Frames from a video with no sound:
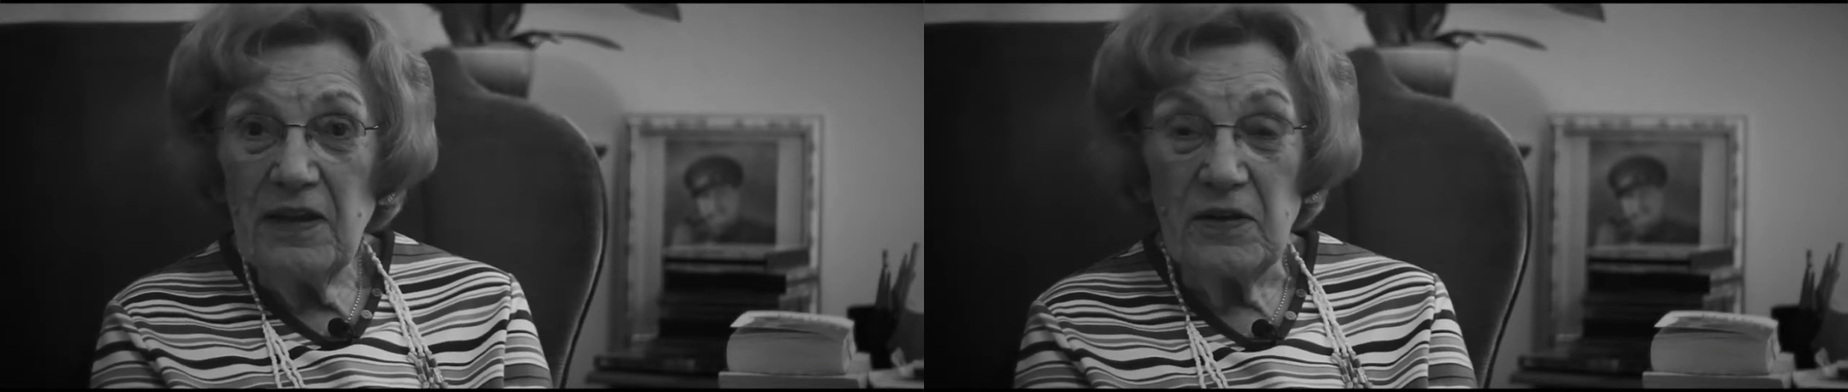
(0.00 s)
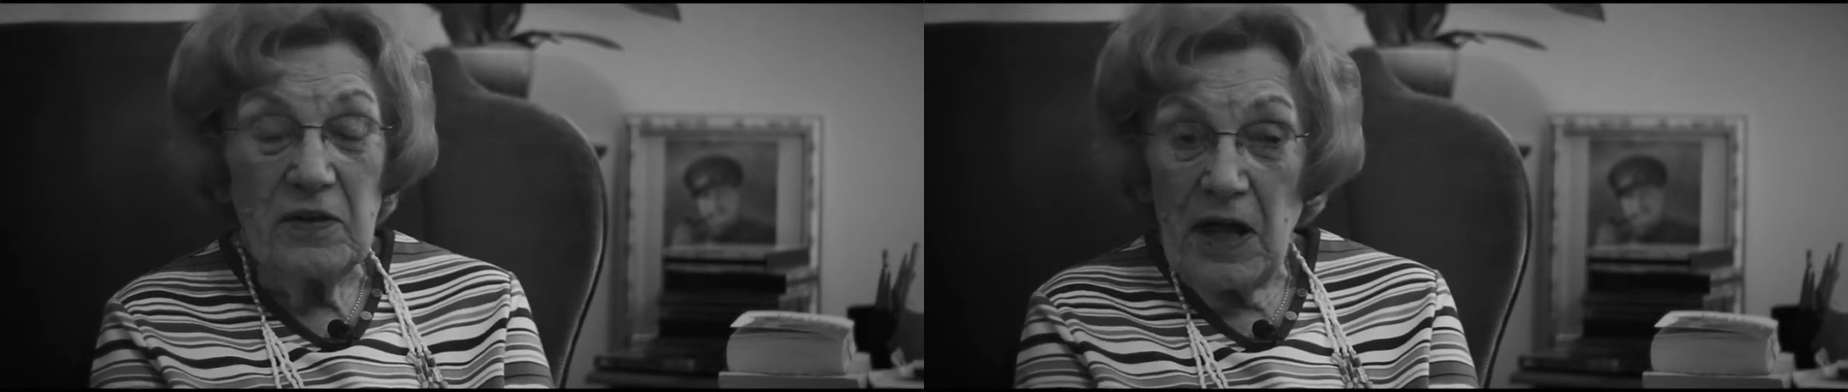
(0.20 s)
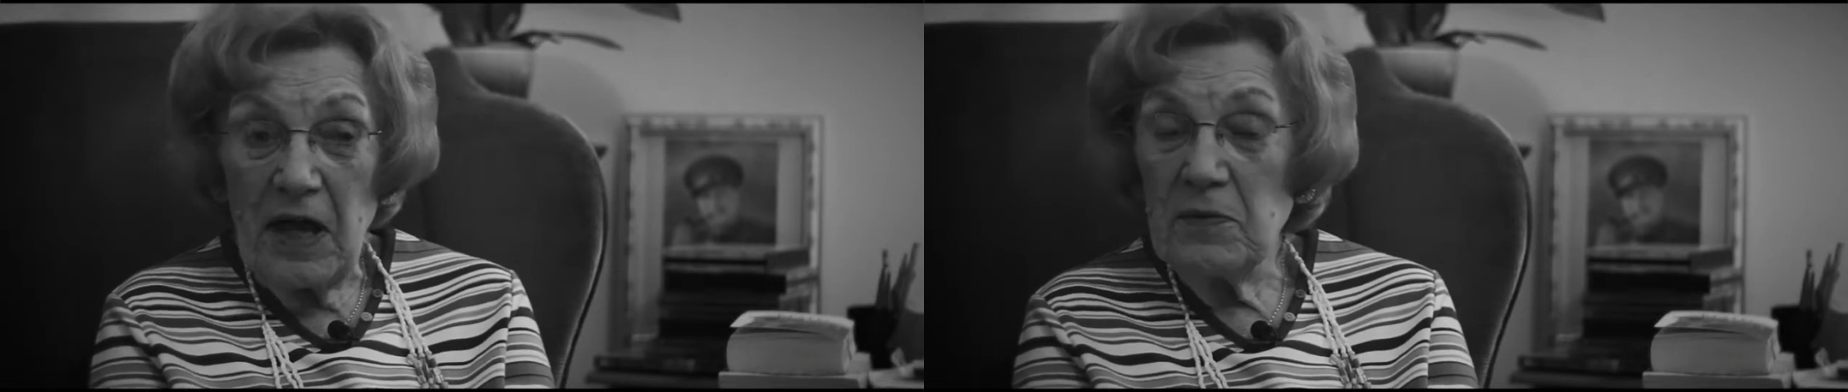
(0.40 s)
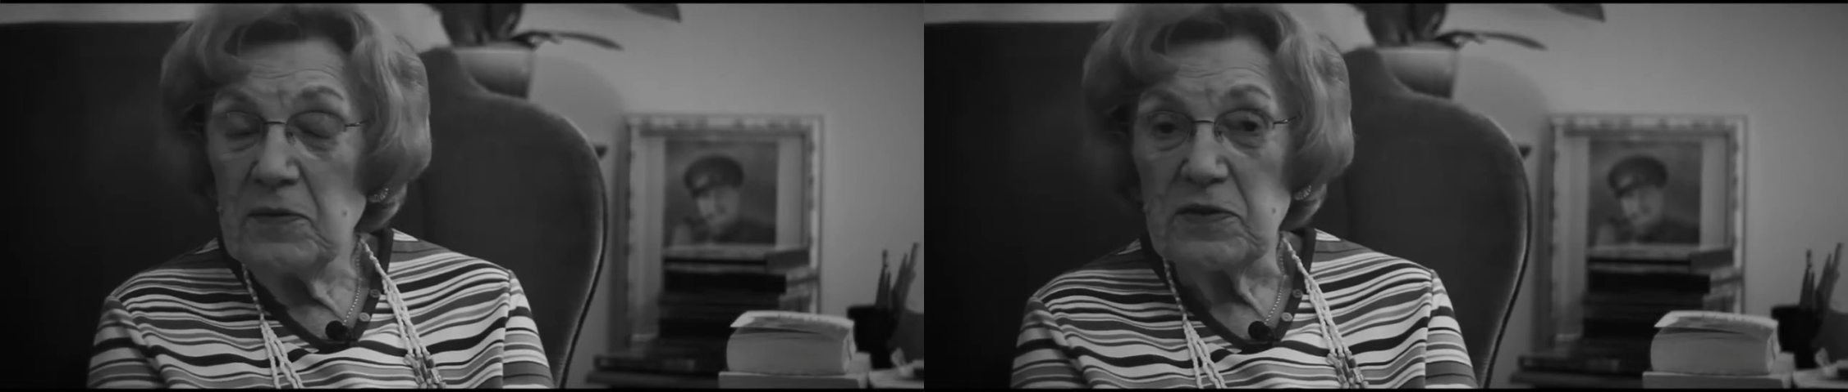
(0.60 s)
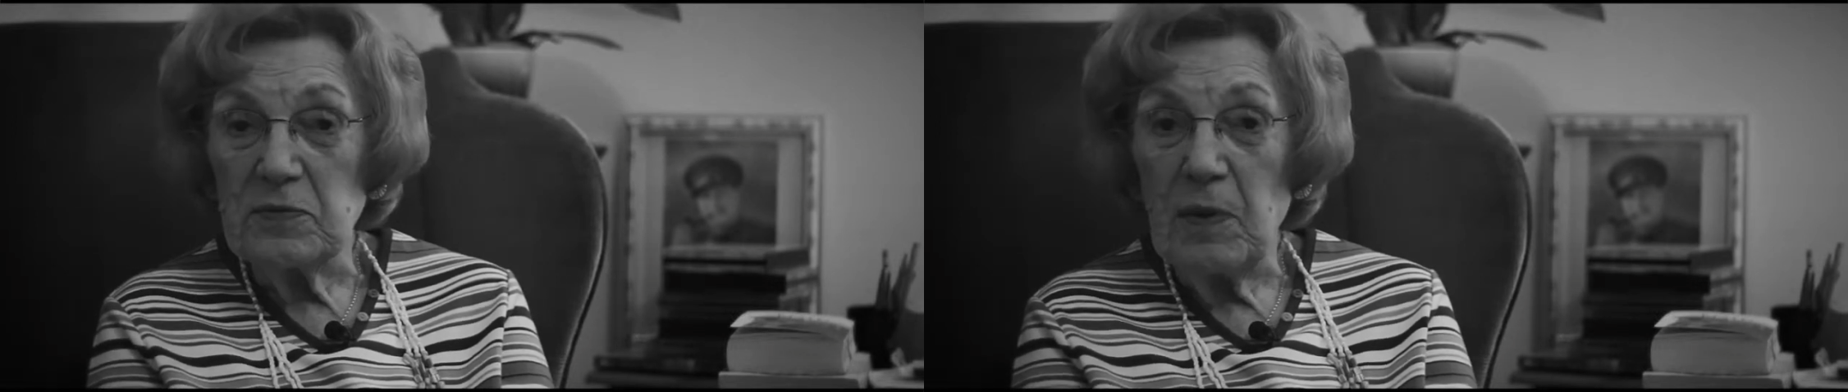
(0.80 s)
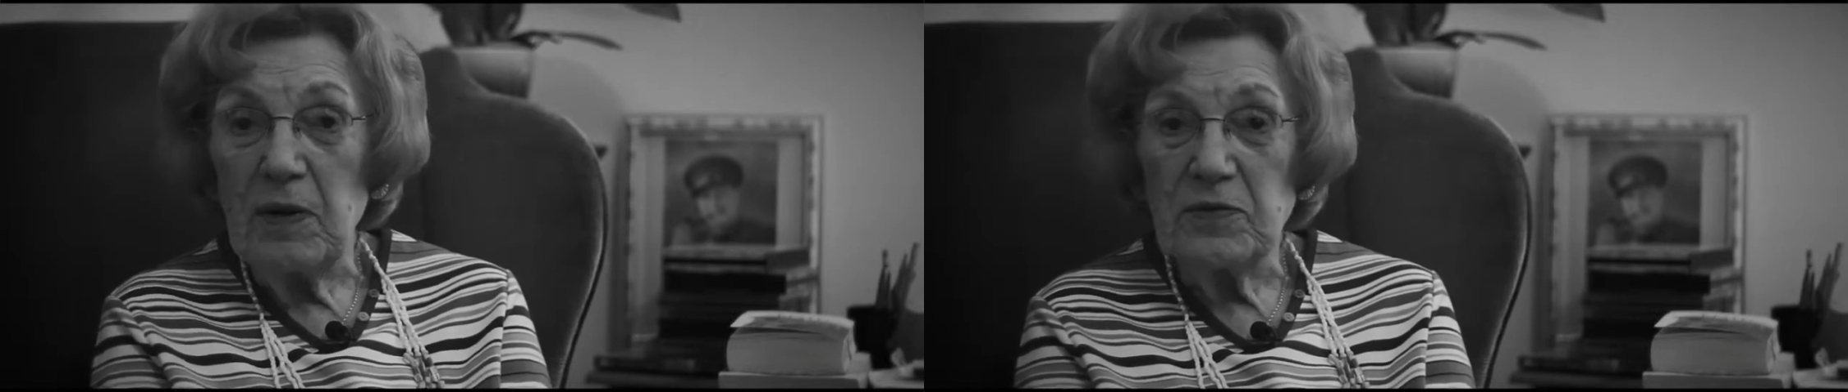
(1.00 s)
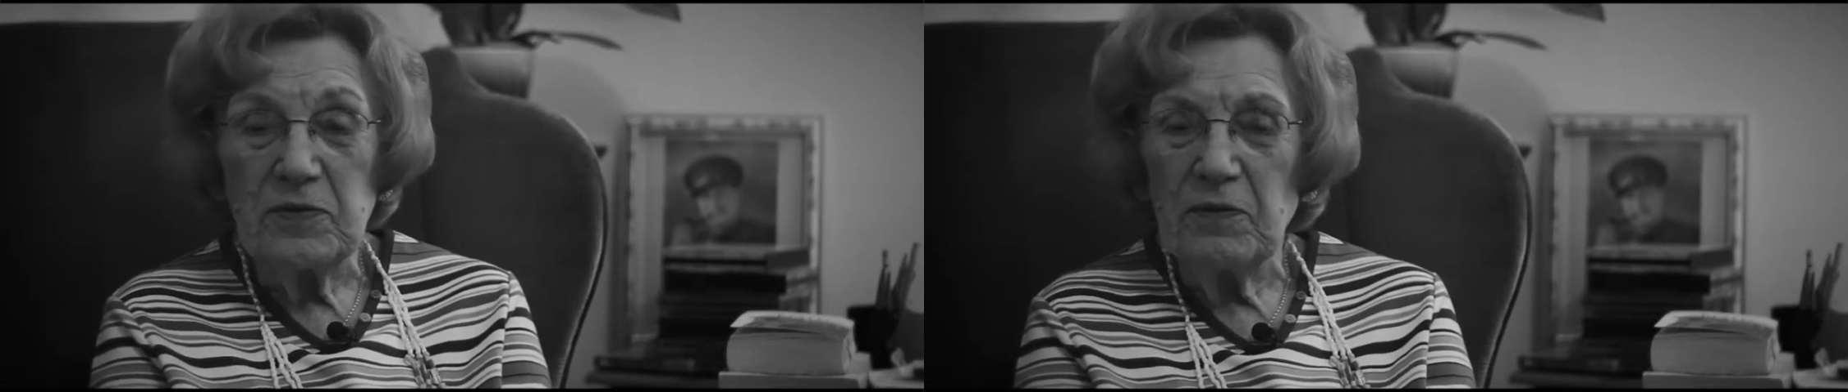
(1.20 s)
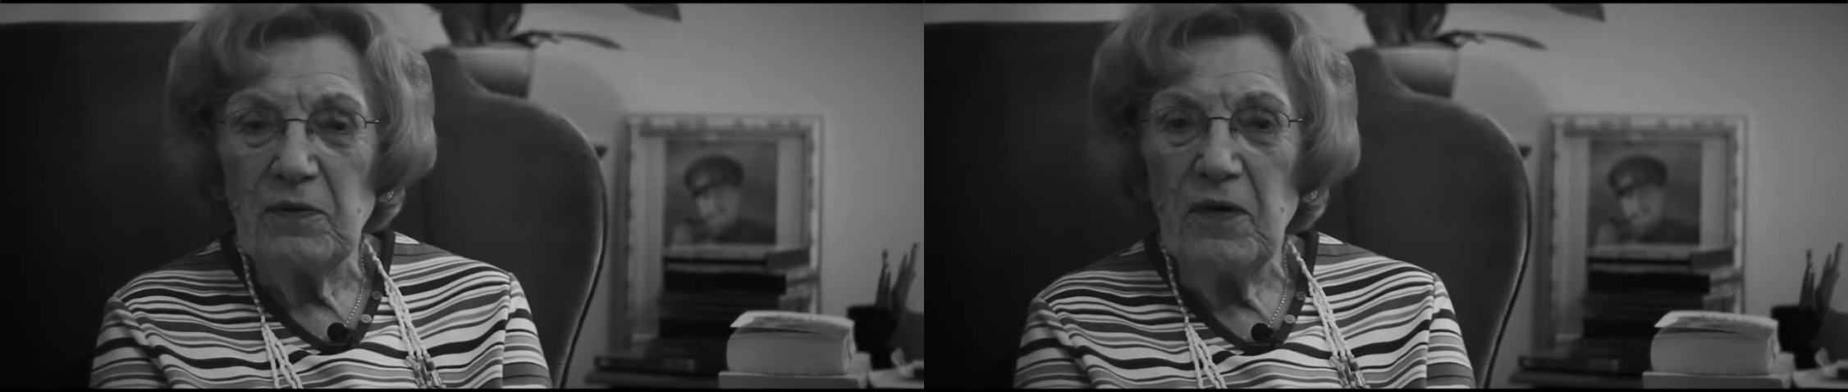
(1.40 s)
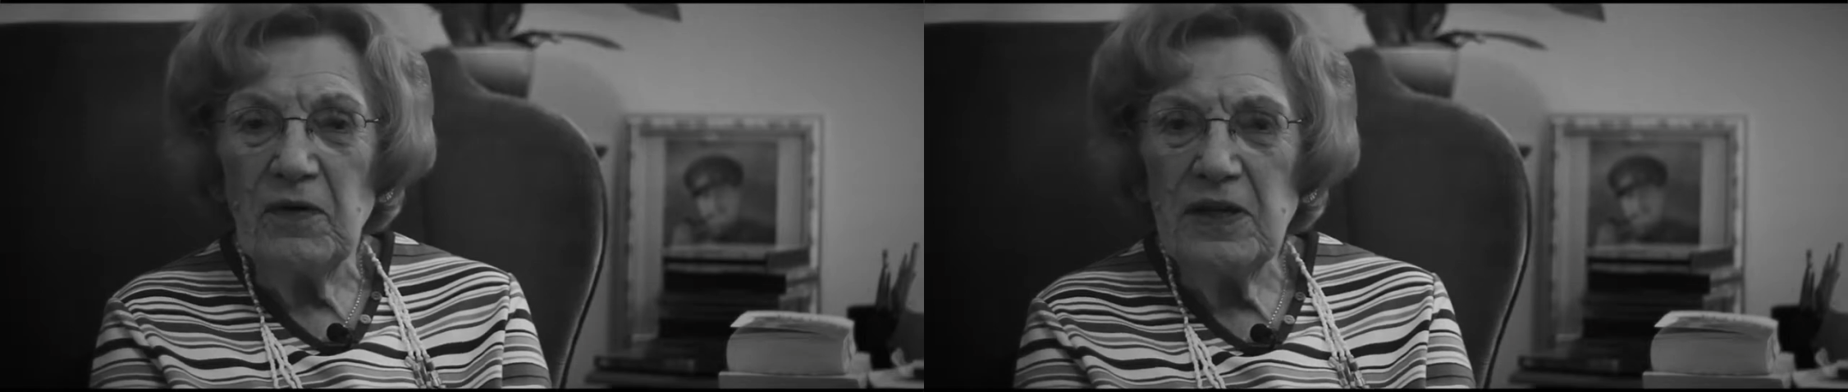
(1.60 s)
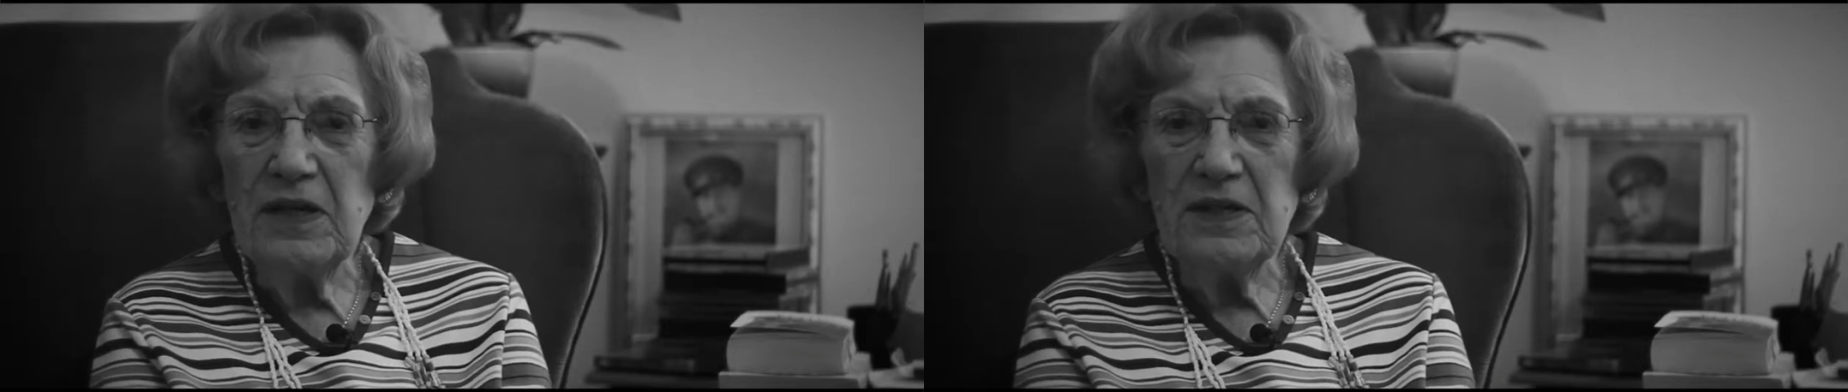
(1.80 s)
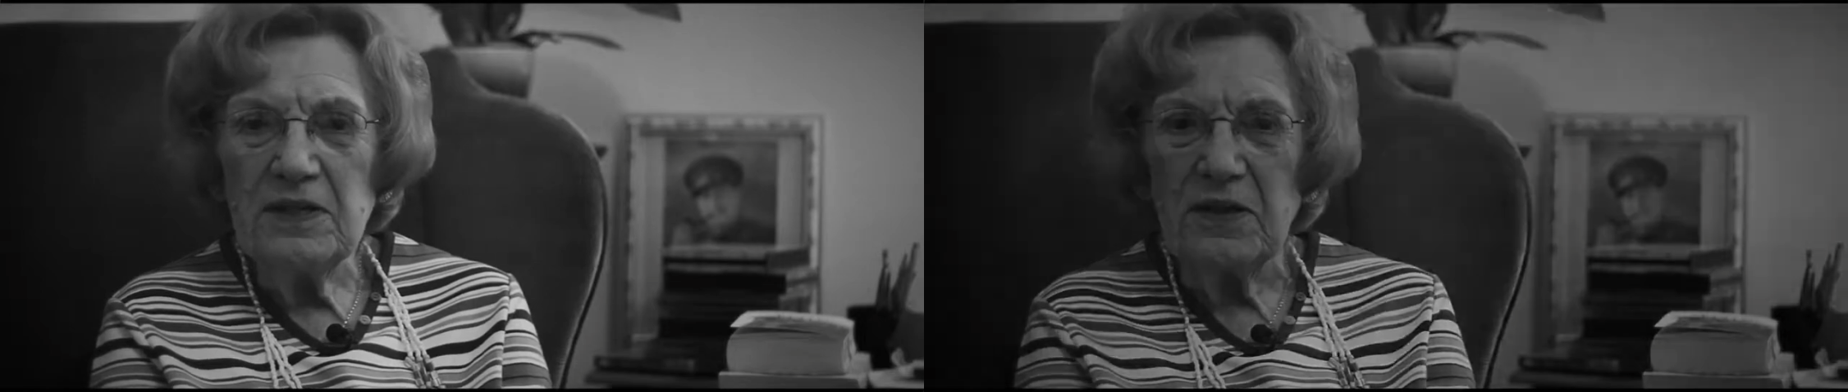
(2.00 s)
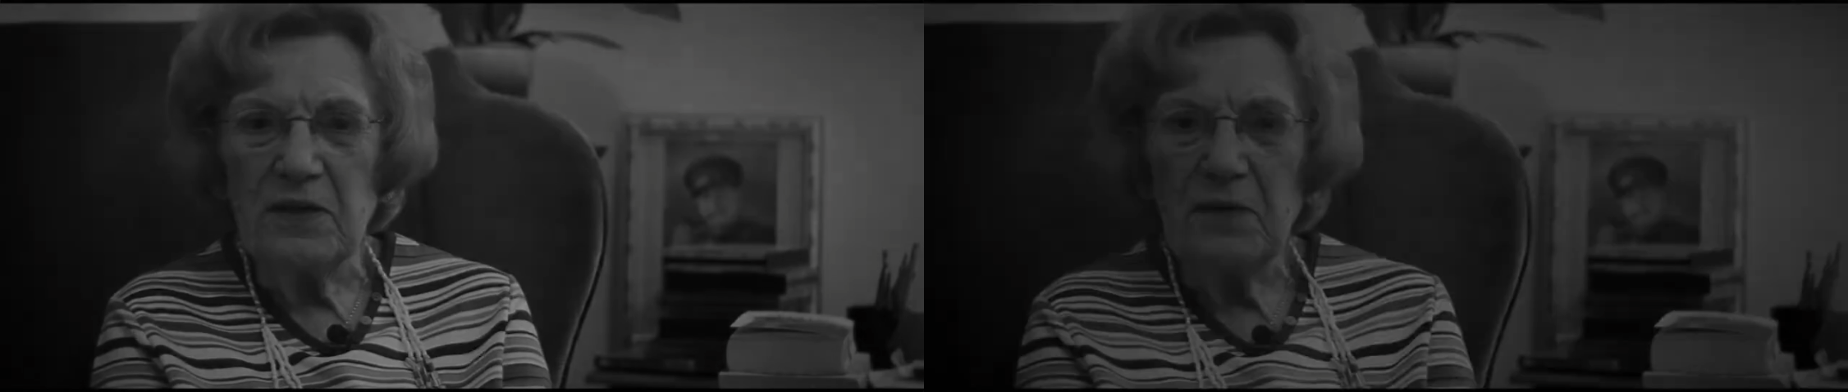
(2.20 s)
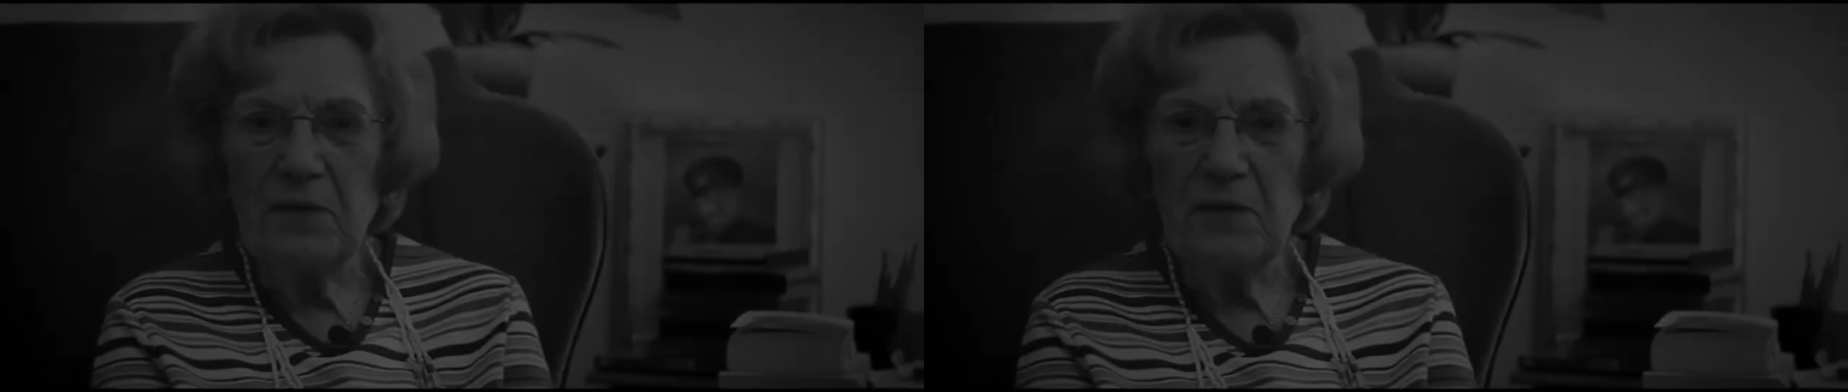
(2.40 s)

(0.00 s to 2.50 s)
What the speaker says: that I was supposed to have gone into.